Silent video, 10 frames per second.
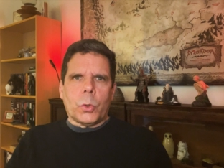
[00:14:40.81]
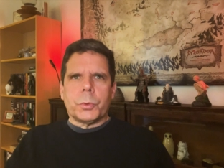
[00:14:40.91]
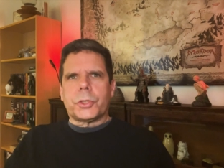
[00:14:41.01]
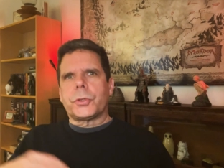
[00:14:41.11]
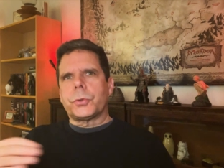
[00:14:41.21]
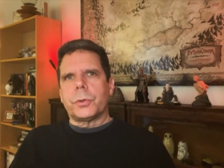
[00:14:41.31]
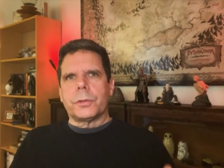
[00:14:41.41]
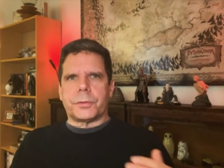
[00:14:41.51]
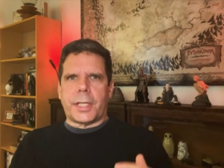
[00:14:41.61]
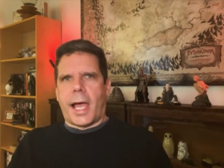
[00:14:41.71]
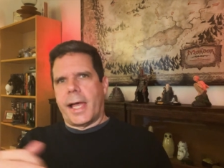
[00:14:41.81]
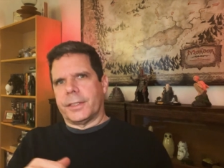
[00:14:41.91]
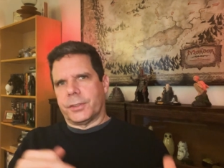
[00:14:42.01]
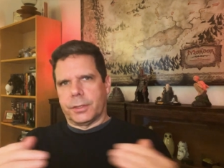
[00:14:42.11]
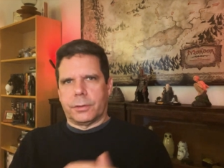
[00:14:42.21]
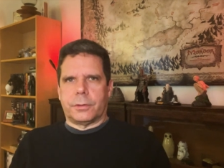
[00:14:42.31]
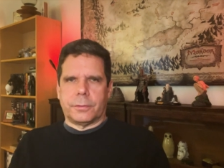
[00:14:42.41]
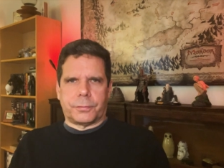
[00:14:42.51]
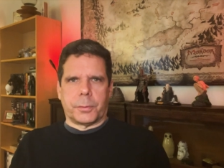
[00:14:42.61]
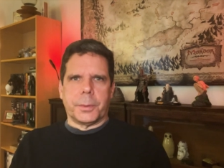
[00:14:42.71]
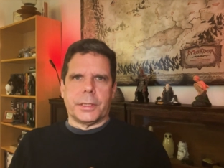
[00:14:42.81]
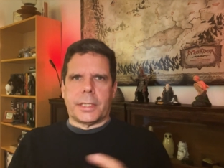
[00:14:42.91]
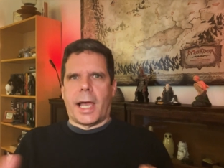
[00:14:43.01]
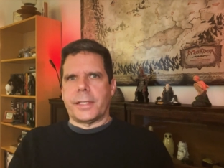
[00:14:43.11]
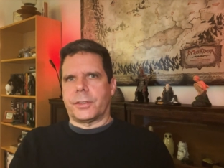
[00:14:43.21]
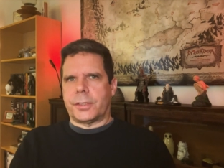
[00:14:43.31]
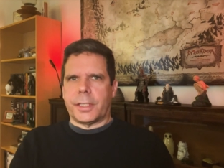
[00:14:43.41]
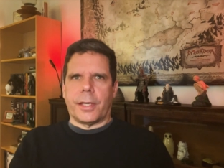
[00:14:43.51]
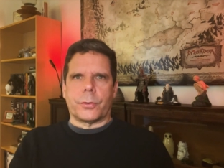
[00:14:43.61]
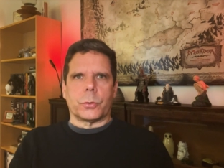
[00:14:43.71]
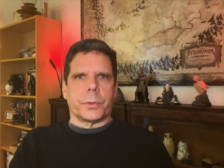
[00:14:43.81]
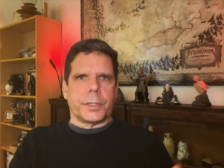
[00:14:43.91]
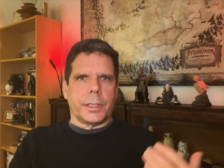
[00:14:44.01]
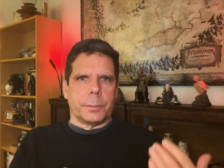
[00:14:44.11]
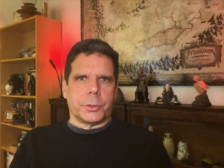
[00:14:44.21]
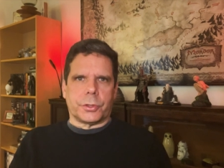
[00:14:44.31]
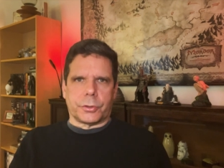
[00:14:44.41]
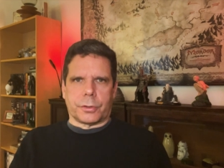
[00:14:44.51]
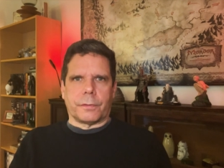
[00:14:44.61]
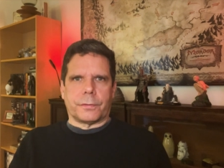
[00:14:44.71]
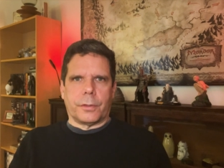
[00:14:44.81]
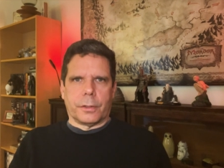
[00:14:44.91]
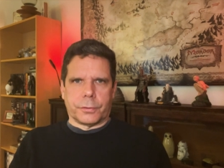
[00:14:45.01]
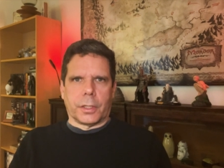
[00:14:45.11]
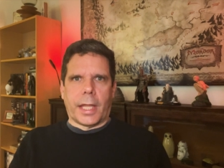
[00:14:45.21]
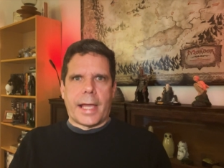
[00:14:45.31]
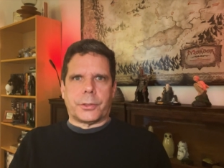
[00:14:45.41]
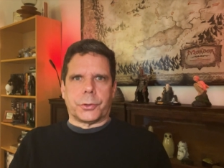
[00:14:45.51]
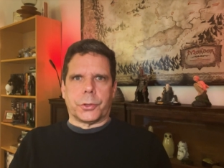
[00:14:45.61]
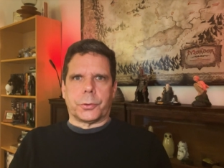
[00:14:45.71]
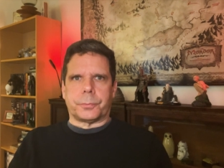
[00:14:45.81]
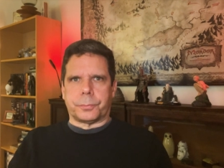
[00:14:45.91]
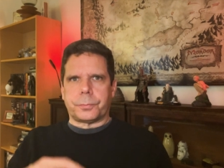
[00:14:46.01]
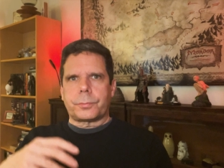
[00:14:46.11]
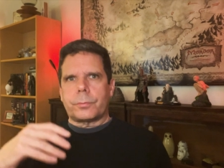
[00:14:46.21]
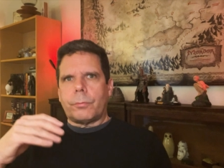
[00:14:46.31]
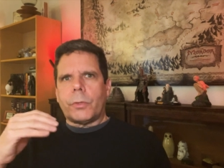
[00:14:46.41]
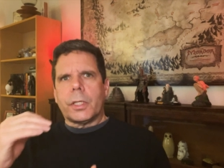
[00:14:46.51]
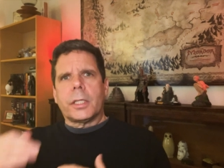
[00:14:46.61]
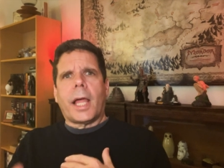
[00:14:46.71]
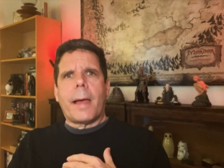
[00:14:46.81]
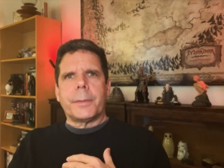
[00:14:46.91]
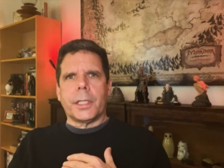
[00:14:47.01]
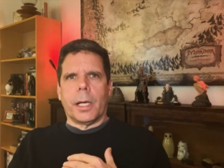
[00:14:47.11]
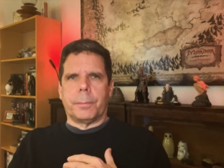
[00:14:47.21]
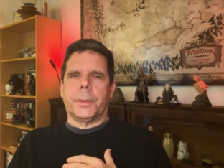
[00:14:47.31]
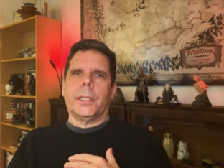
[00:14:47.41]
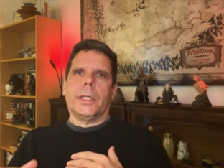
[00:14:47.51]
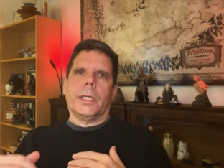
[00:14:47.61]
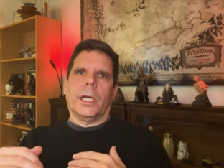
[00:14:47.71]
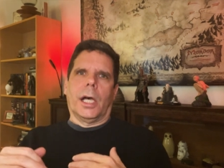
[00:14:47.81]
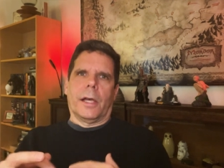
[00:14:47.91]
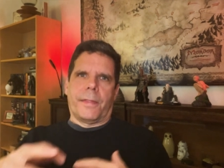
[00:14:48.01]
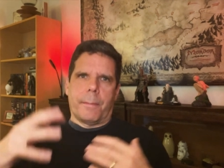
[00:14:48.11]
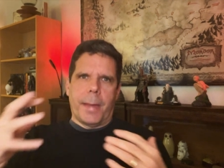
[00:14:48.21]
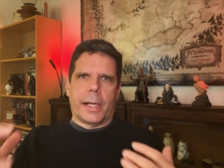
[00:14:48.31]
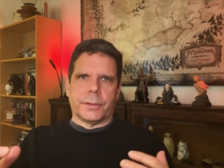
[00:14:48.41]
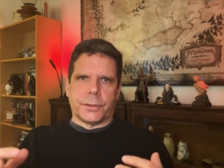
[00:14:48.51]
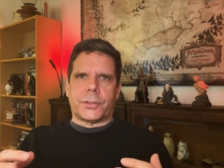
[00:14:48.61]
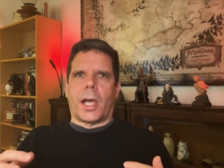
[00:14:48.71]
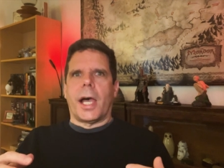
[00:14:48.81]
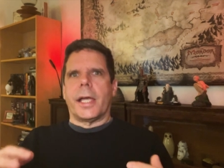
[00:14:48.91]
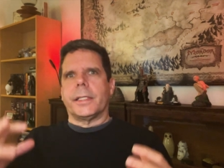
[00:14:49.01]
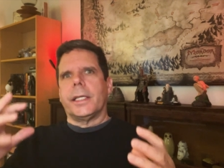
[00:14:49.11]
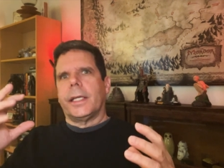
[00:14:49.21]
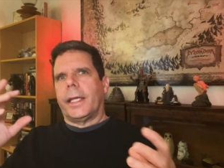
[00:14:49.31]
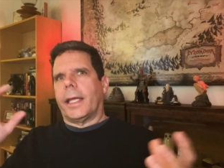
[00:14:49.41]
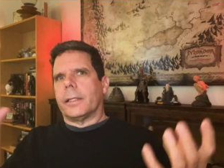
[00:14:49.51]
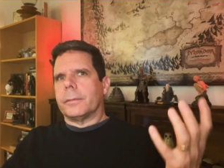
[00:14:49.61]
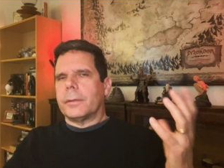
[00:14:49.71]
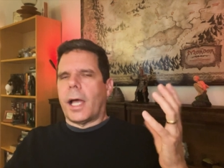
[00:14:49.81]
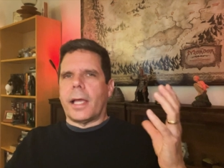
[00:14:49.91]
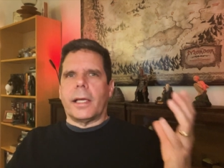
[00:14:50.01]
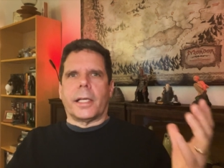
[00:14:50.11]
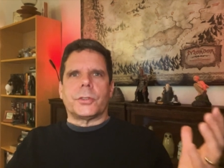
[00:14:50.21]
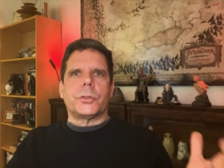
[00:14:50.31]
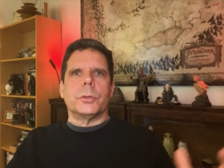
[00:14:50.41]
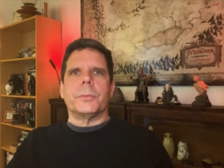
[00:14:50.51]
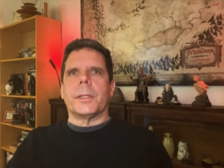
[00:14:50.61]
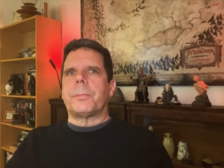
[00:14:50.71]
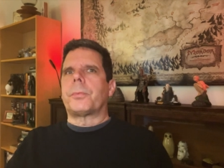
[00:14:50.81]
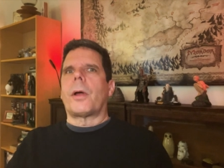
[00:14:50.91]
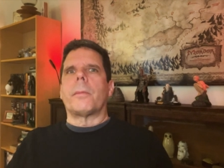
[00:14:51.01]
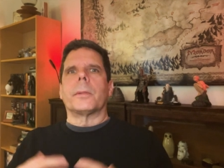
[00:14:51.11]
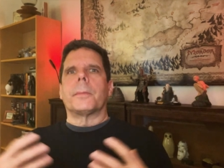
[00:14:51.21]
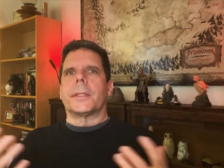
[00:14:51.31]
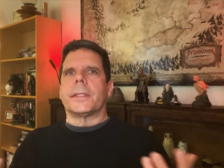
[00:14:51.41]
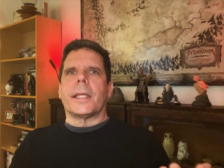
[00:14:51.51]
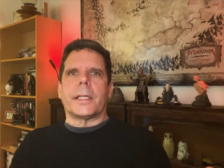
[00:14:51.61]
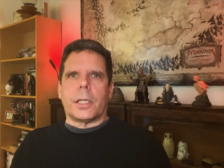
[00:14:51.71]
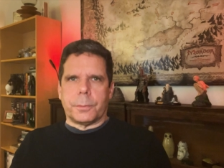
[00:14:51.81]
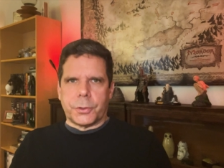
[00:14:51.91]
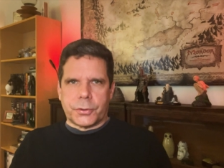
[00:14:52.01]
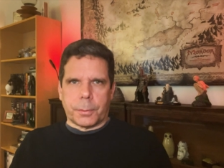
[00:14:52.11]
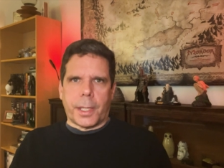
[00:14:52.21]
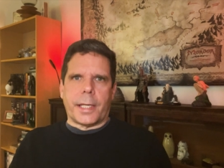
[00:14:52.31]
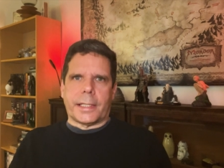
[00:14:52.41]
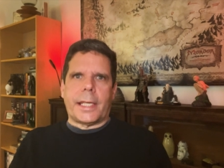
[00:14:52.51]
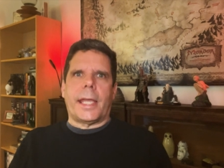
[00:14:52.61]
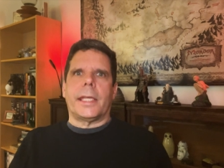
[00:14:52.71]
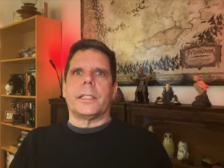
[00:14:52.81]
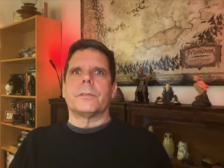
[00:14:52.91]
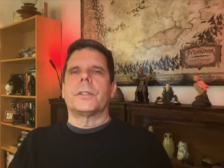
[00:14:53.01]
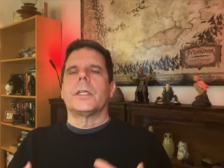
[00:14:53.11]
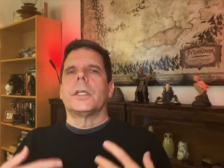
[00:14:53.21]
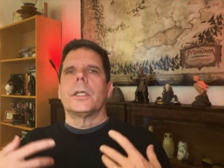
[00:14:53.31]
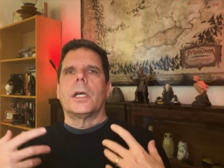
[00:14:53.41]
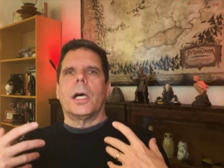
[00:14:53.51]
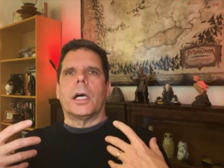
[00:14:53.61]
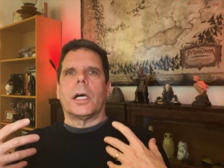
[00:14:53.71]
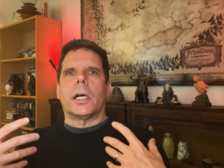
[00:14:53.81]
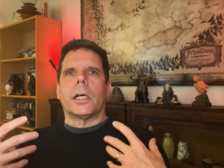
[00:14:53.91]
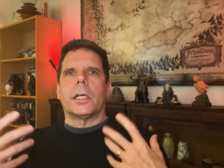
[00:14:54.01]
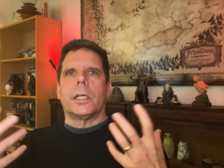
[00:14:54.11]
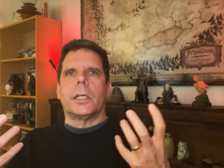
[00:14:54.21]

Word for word: which sort of ties it, for me, ties it together with the images of, of Galadriel climbing up uh, the mountainside. And I, I, assume that probably they come to some kind of cave uh,